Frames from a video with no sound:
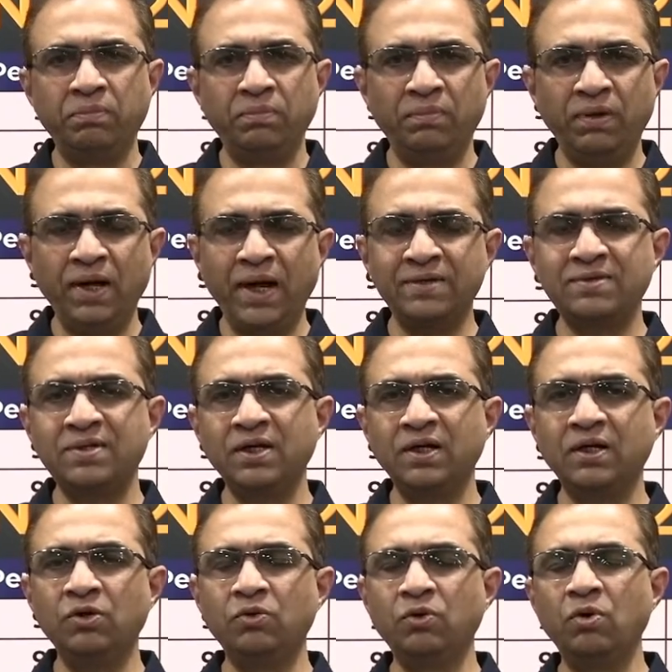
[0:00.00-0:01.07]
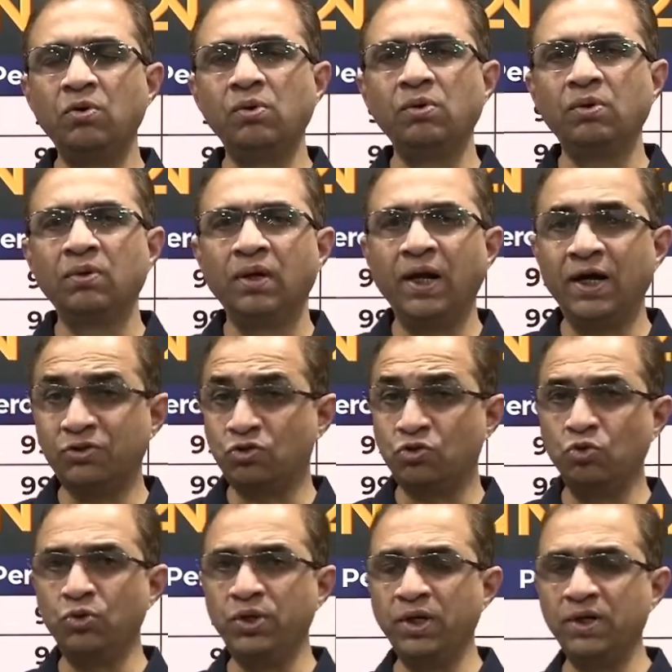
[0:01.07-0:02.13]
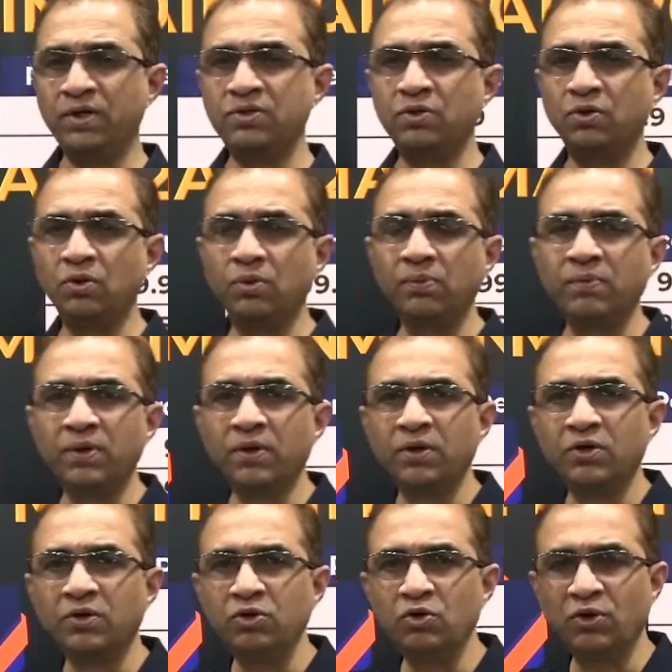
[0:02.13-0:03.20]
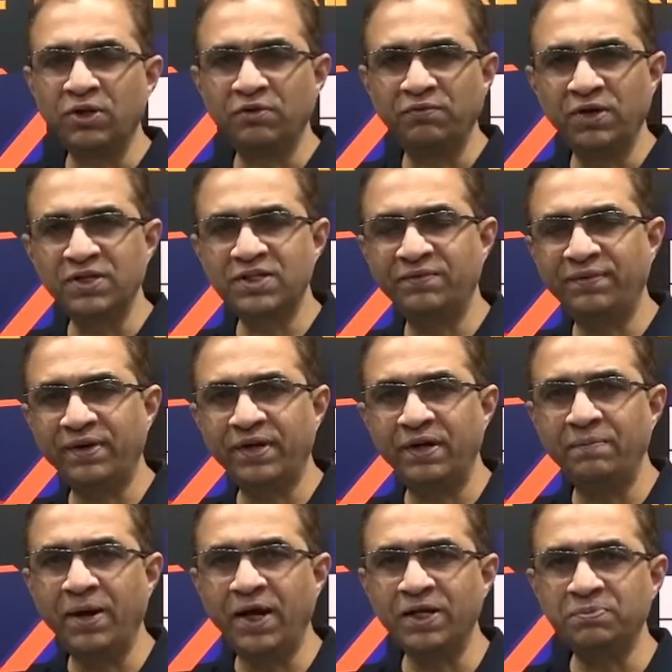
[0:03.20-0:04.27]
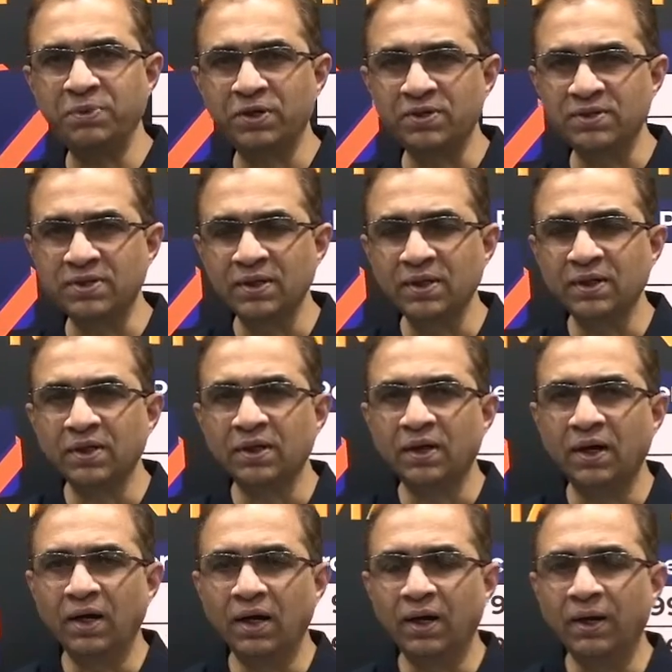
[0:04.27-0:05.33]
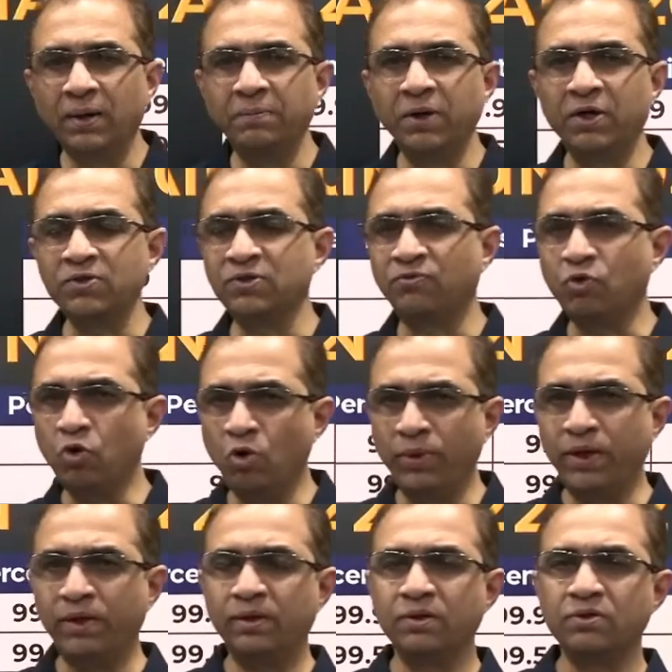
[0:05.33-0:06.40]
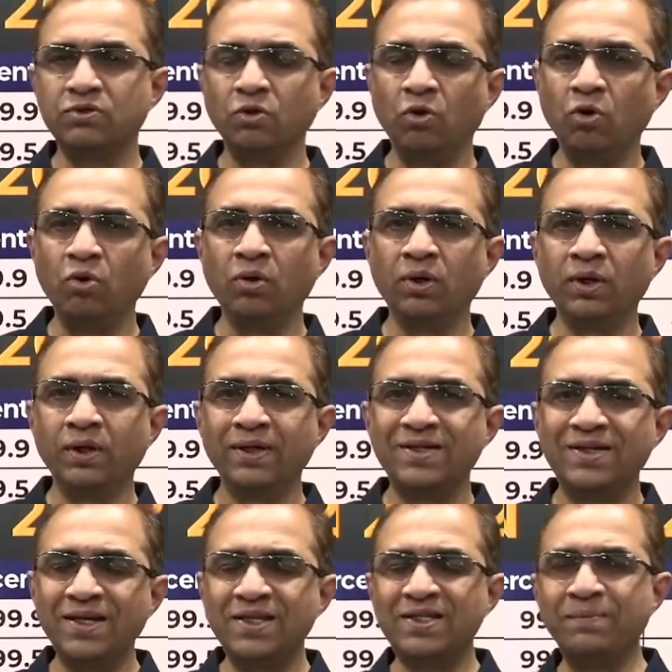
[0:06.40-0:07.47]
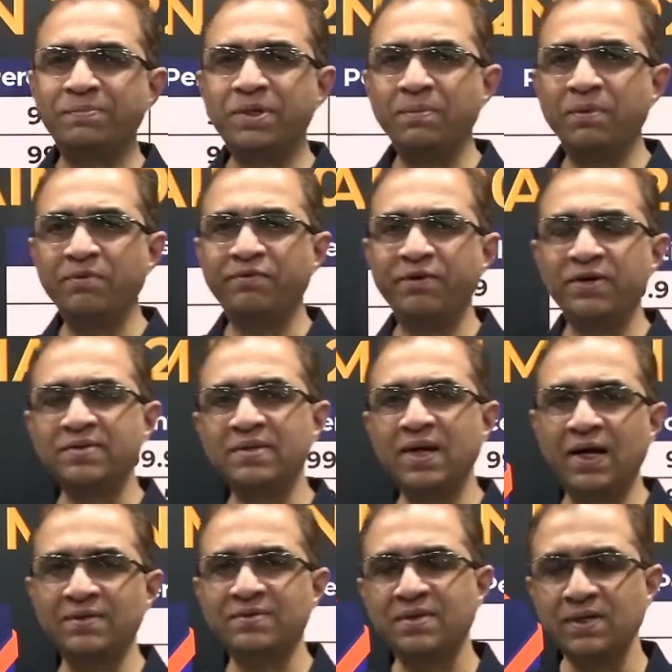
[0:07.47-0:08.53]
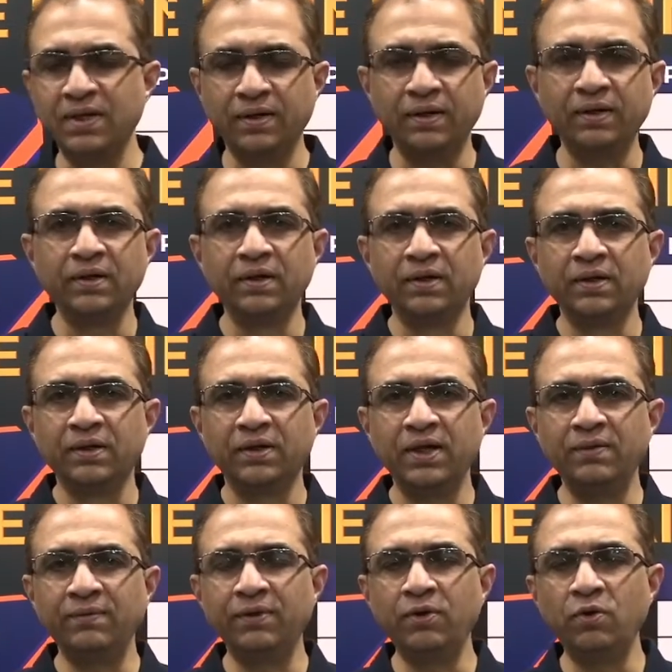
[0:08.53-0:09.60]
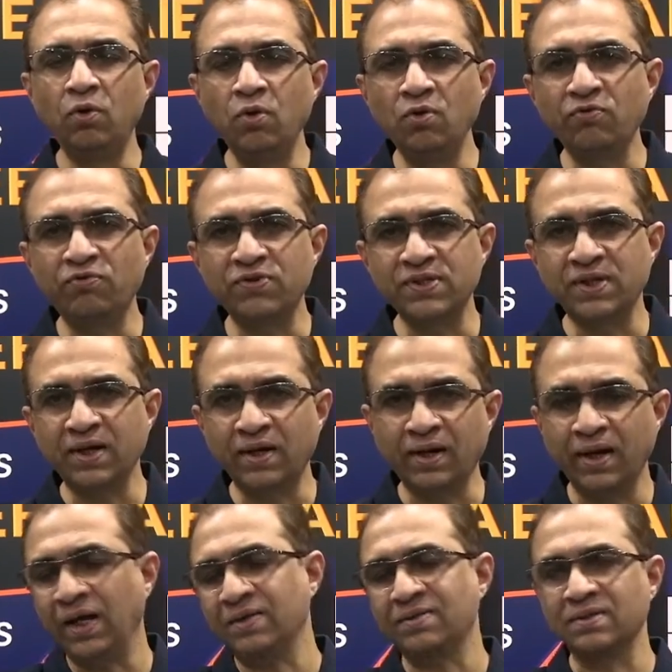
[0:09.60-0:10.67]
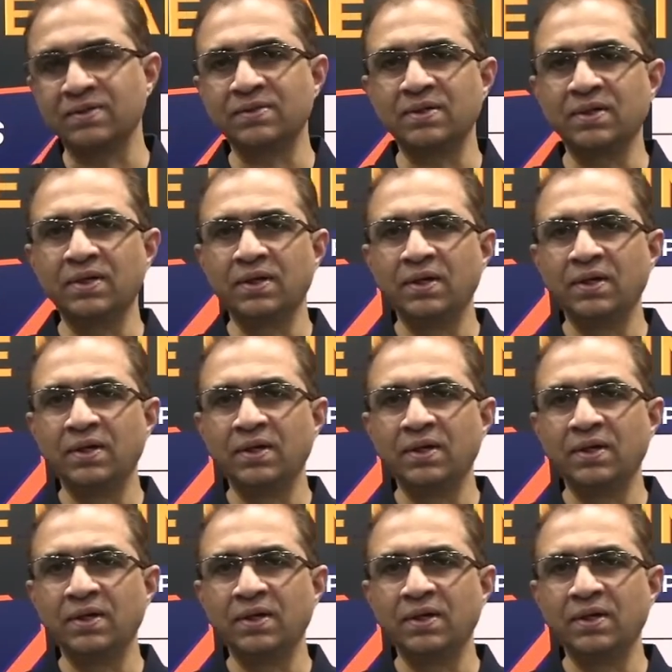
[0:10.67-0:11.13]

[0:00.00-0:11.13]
Last year, last 2 years, you are the worst affected batch because of COVID. So till September 1st last year, there were no physical classes.